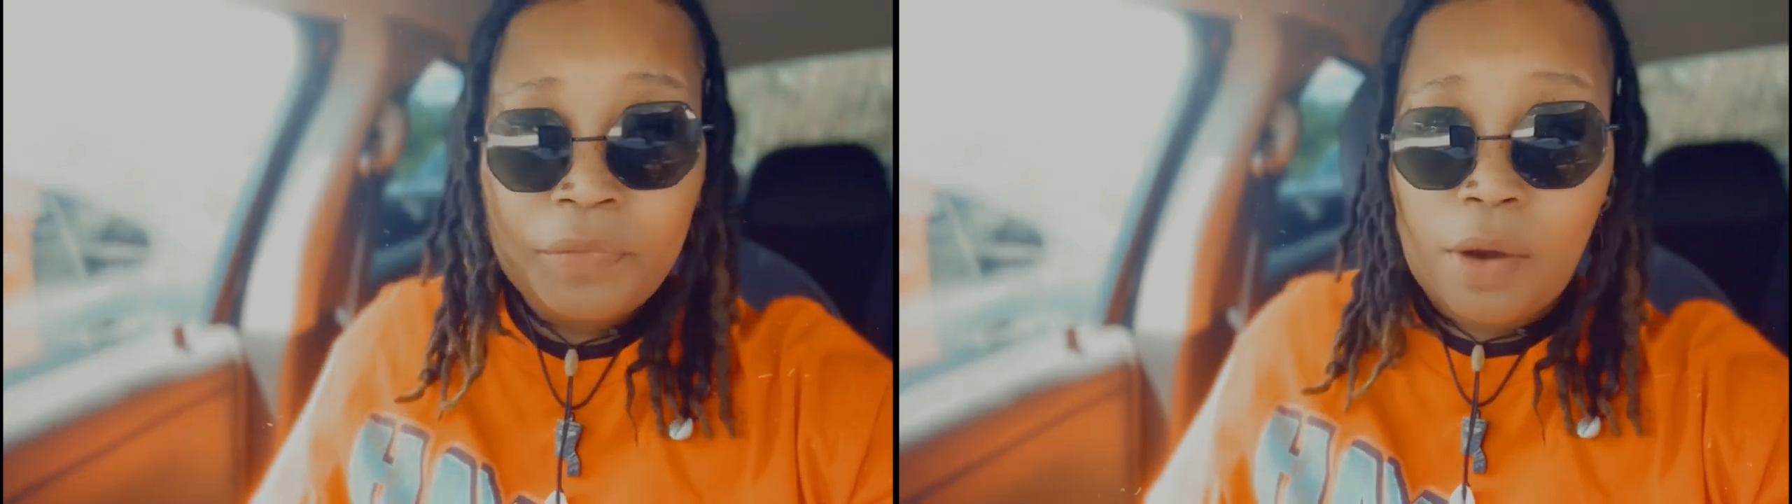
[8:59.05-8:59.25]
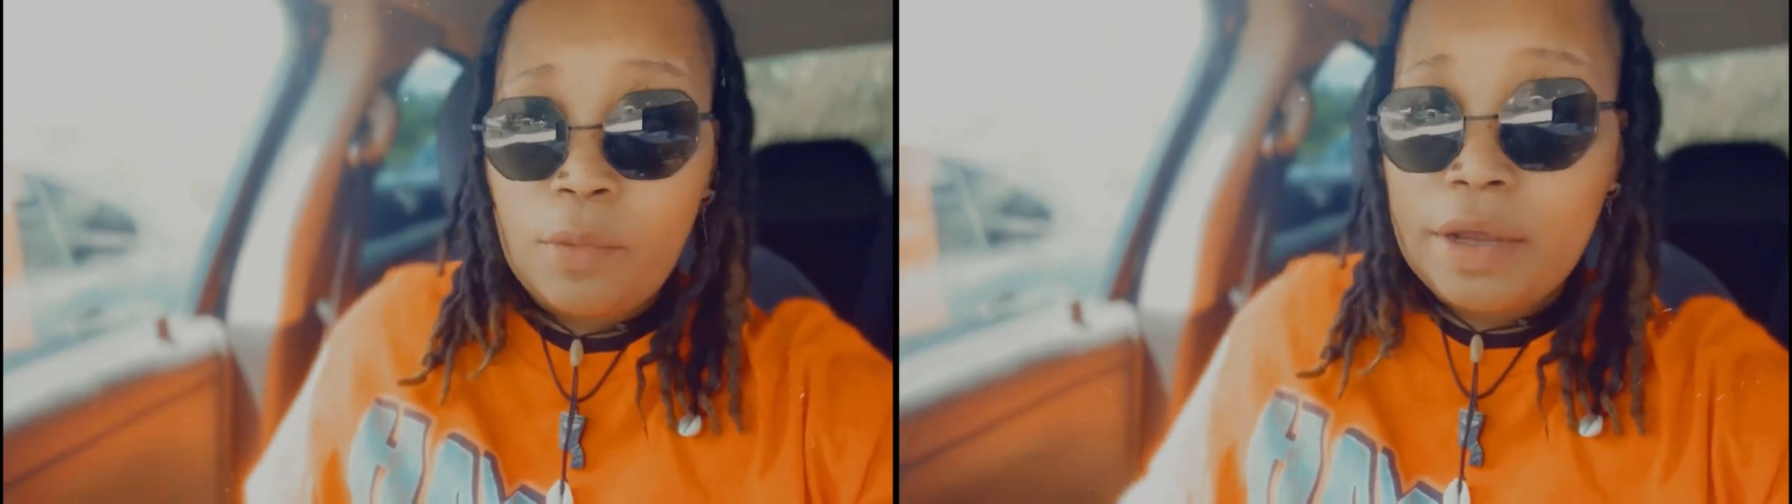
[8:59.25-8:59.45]

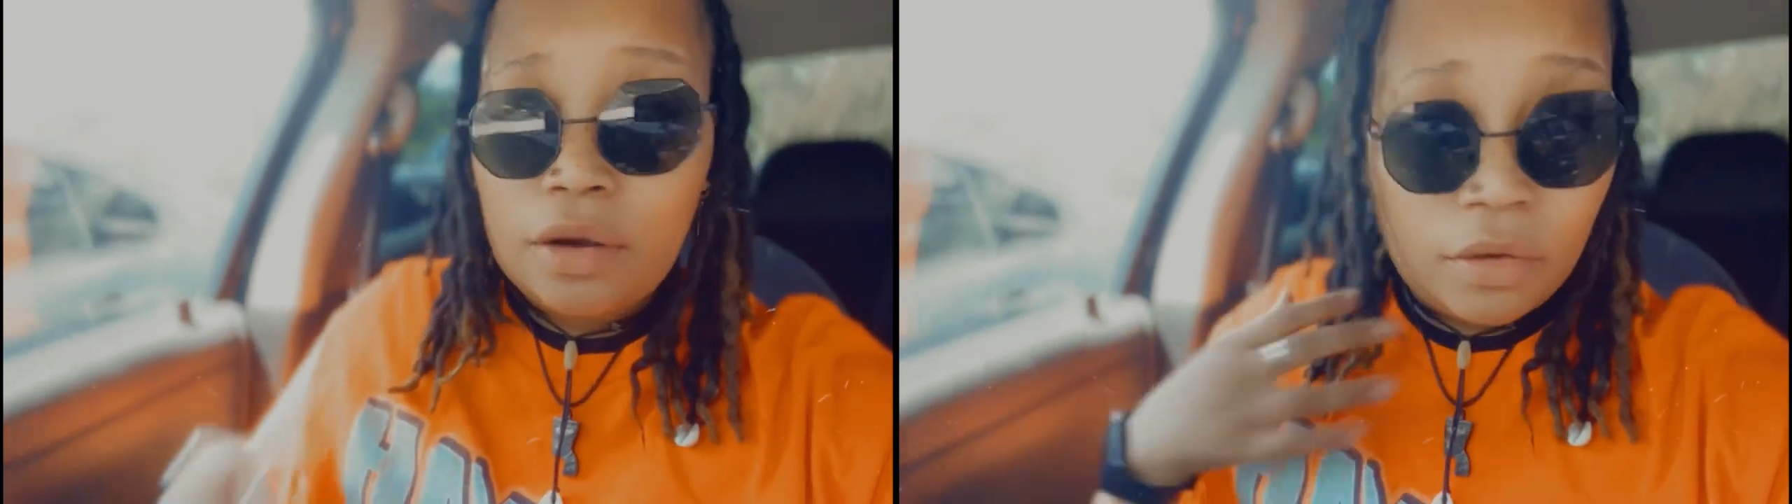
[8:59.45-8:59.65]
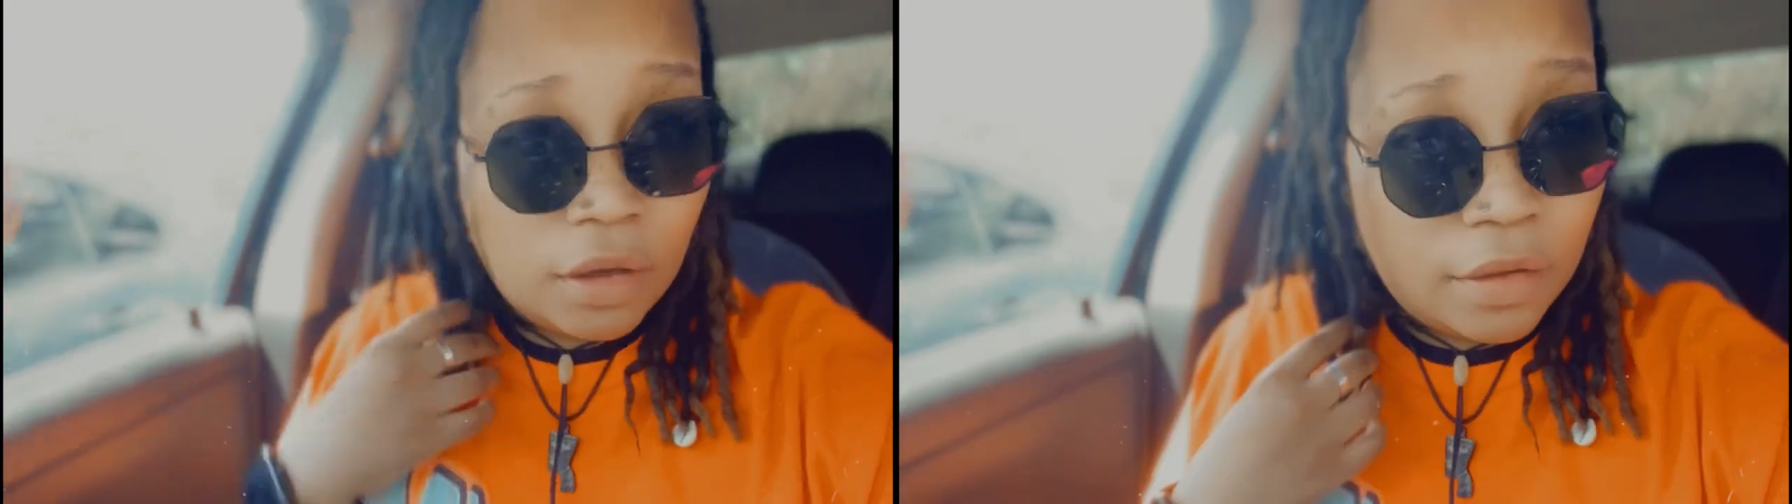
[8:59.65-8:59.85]
I'm waiting
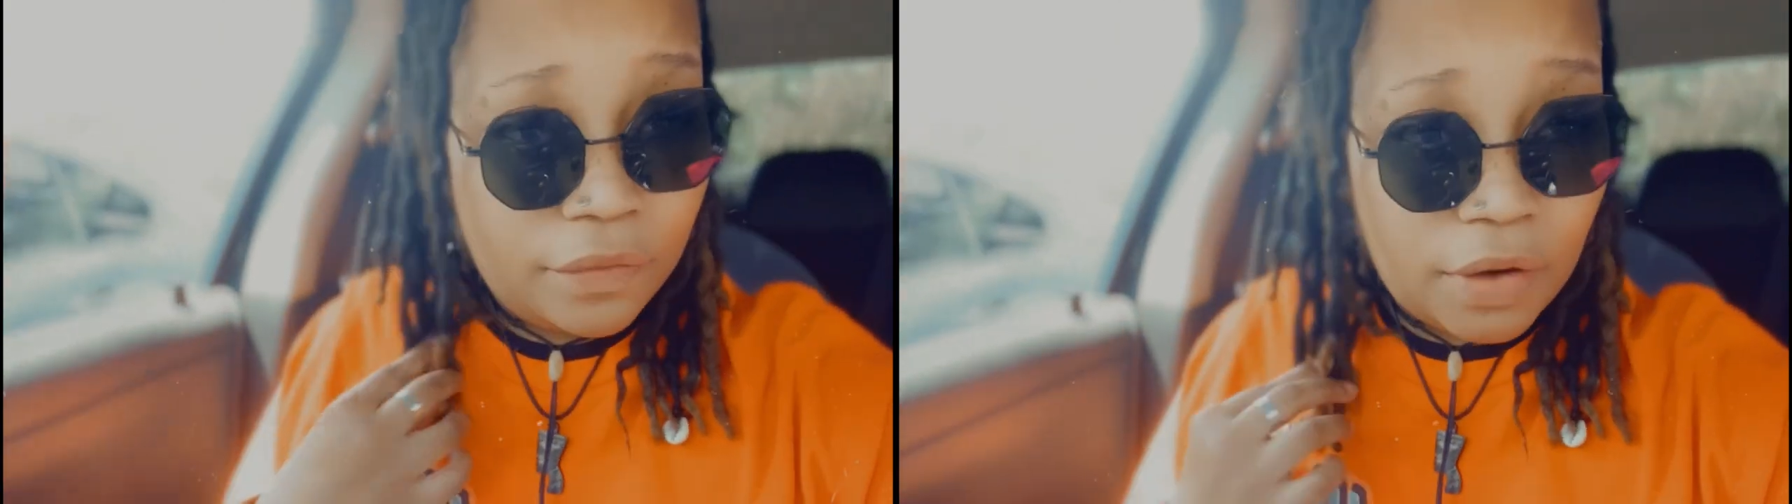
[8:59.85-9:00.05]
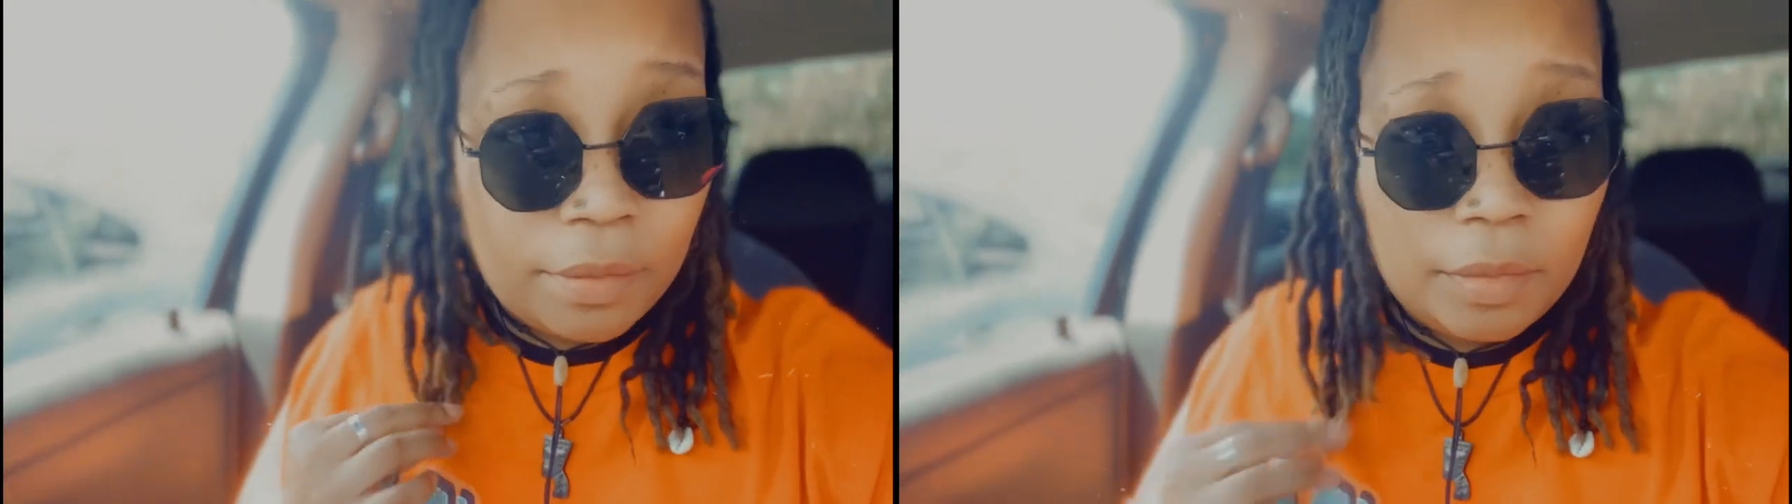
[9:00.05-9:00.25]
on other
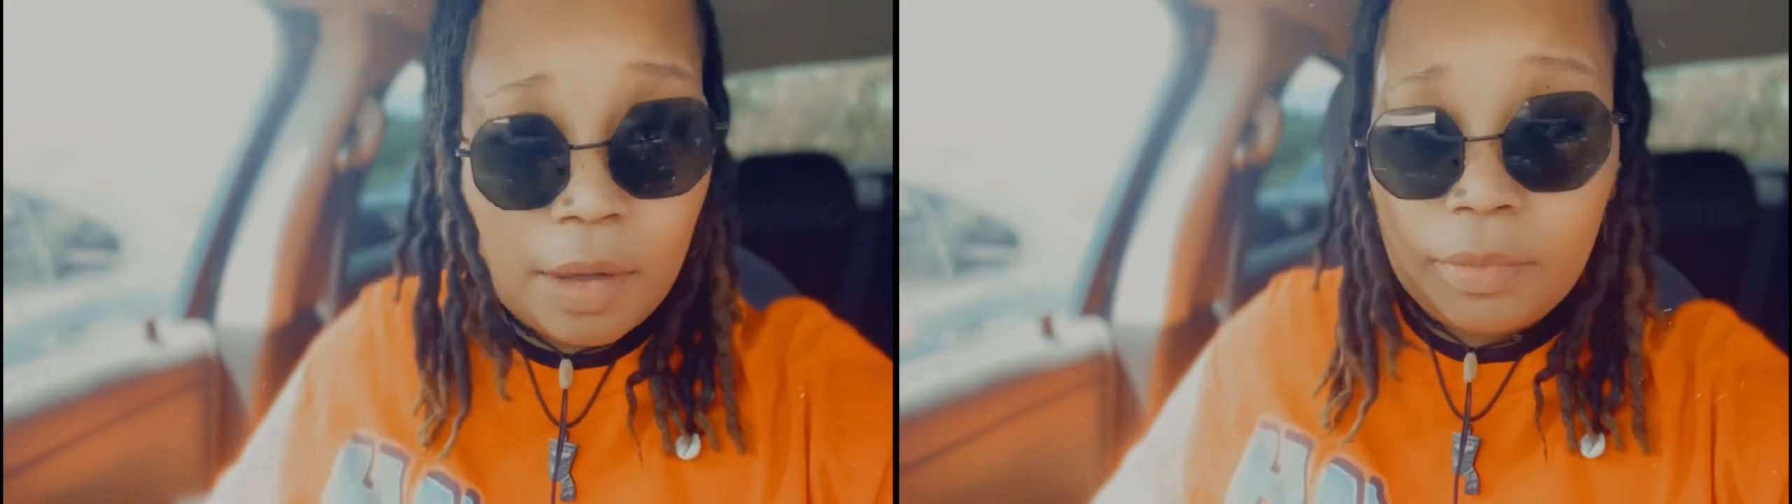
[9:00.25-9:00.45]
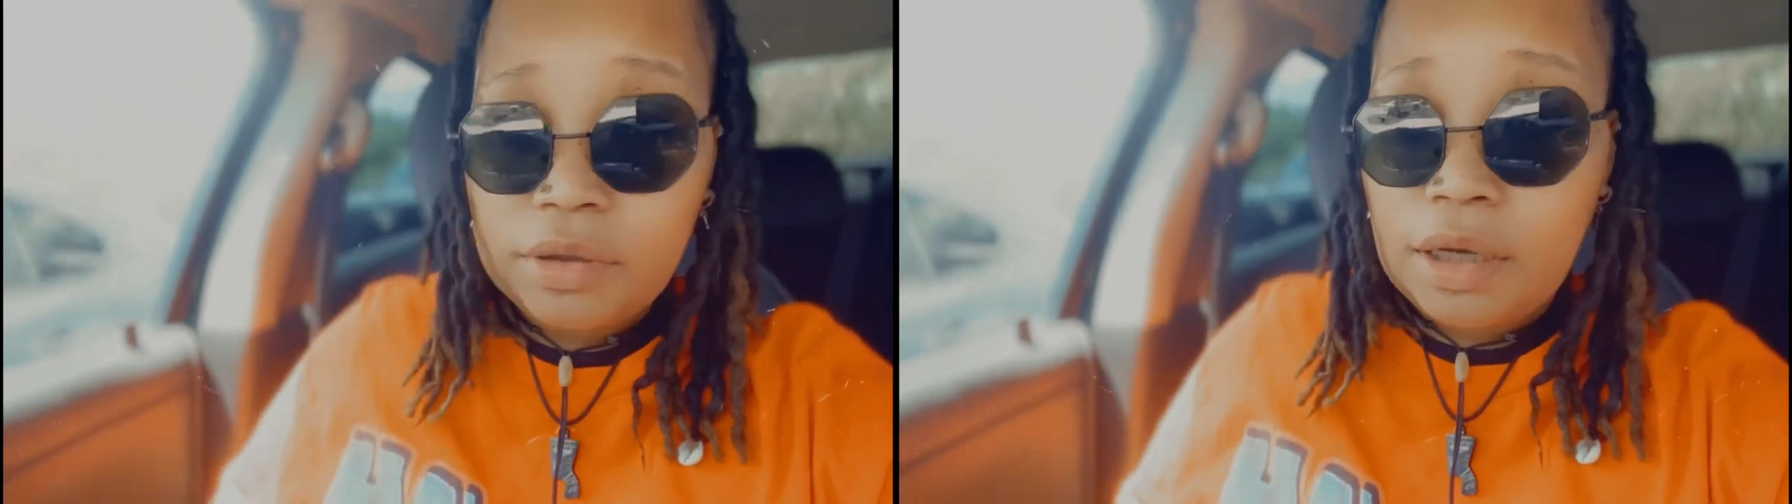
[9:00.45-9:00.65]
family
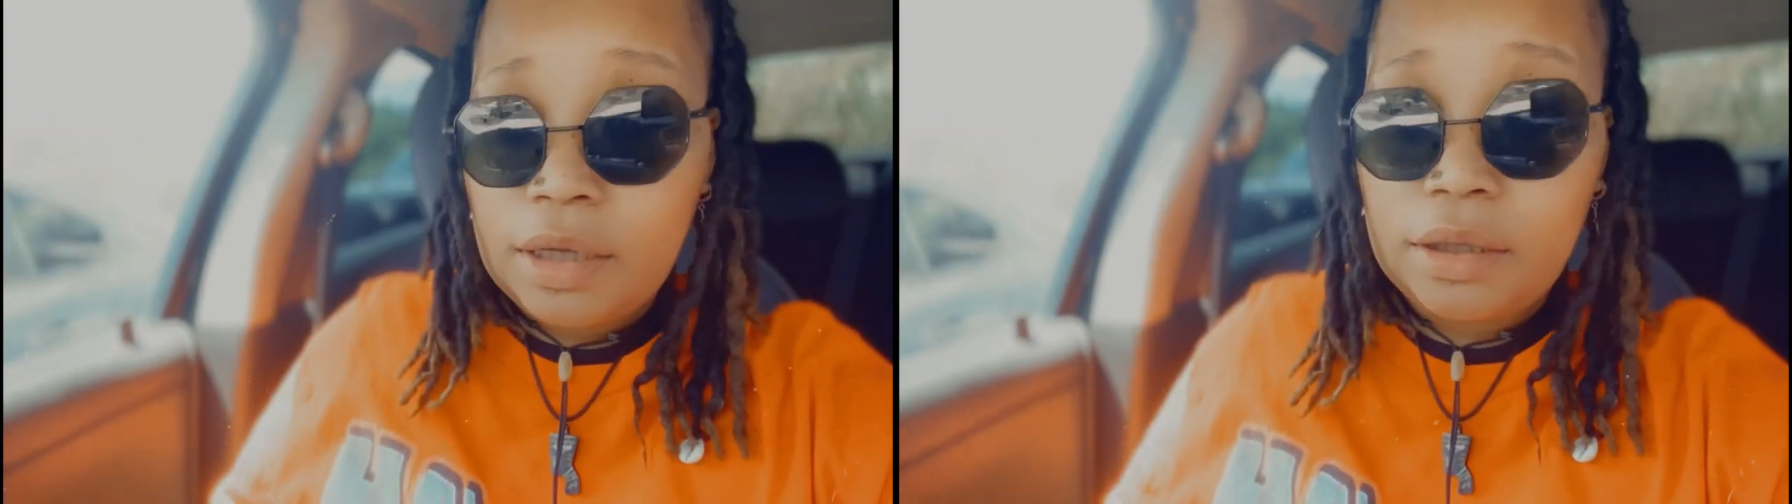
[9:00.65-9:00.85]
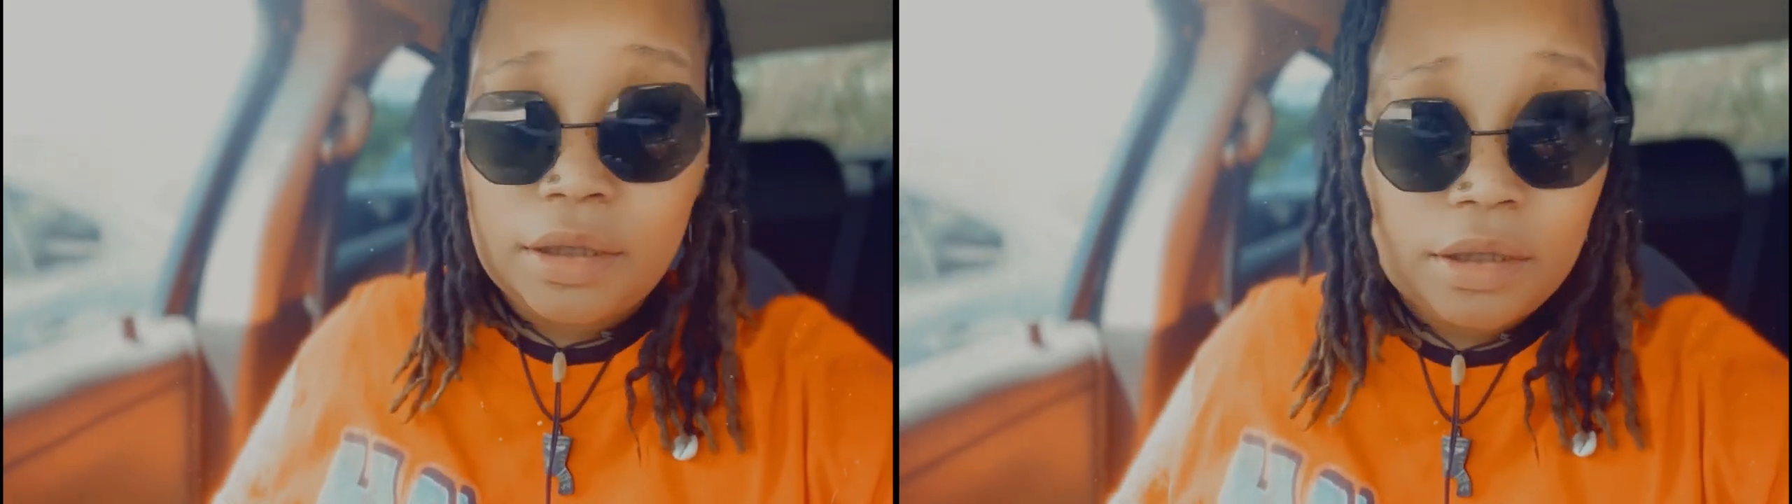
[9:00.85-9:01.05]
members
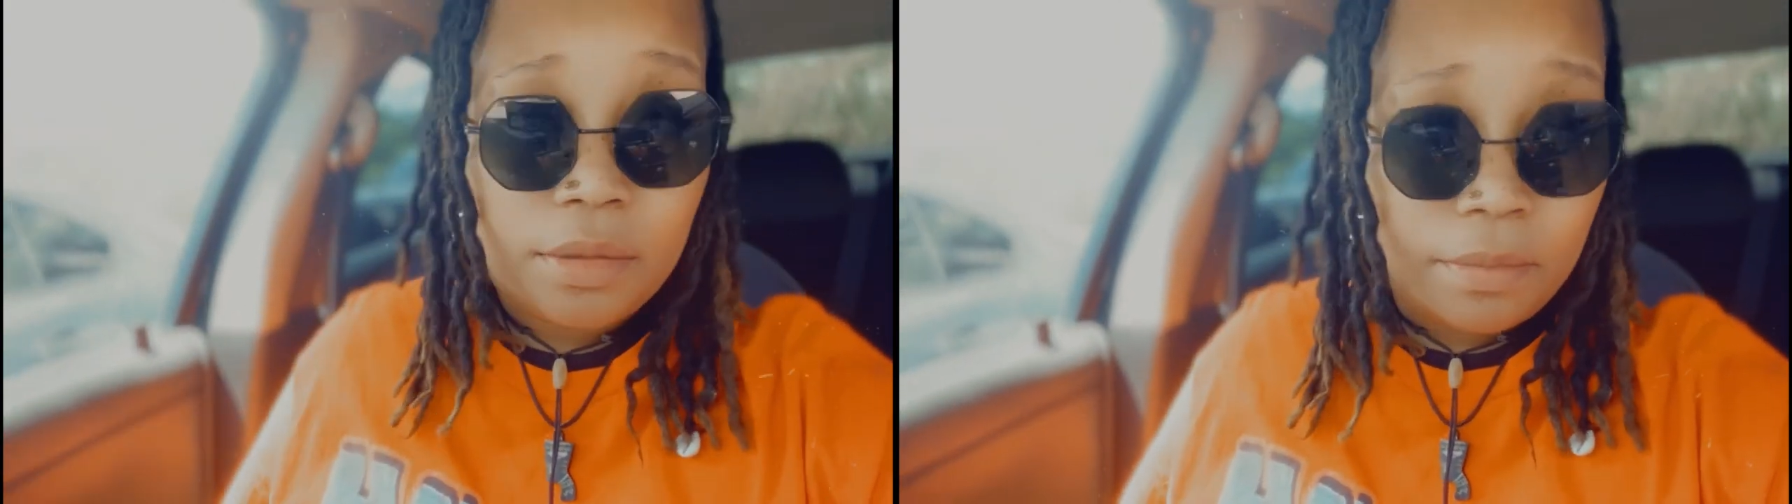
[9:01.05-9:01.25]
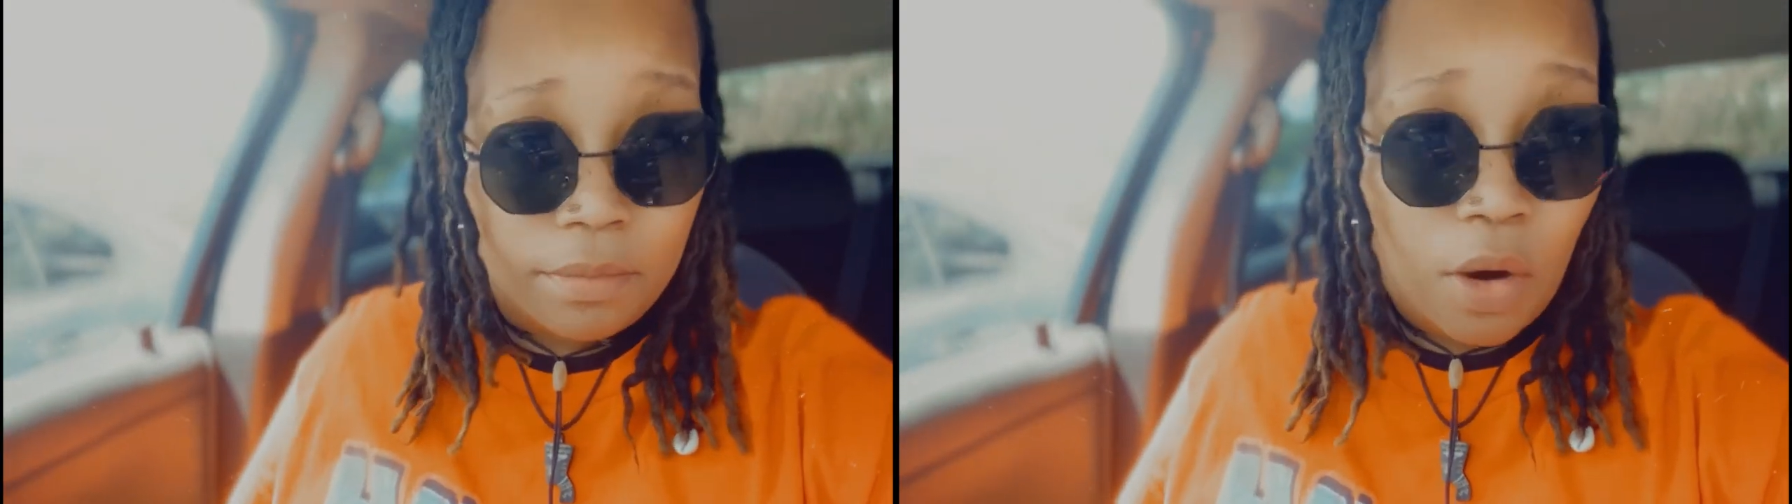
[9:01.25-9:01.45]
at this